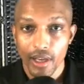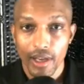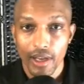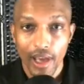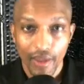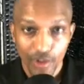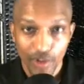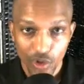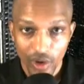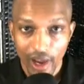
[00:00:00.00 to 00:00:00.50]
And
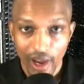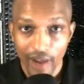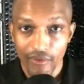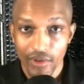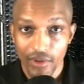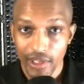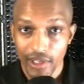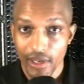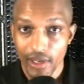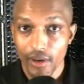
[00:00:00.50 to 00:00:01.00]
now that you have
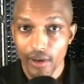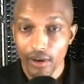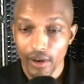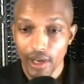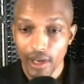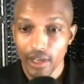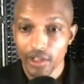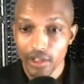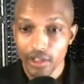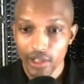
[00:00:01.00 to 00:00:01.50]
your secret
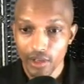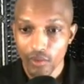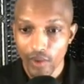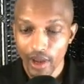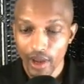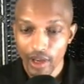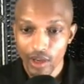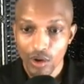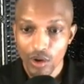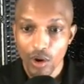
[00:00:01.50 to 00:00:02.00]
key
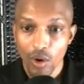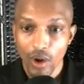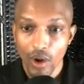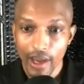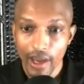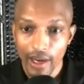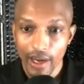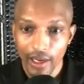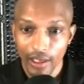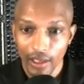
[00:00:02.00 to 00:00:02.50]
generated, you go
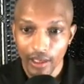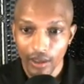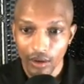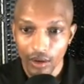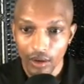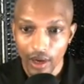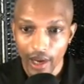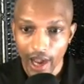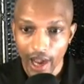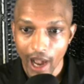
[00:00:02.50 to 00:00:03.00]
ahead and click
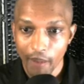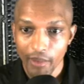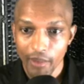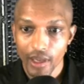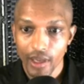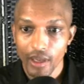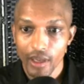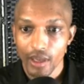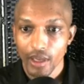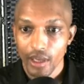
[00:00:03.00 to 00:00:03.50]
on copy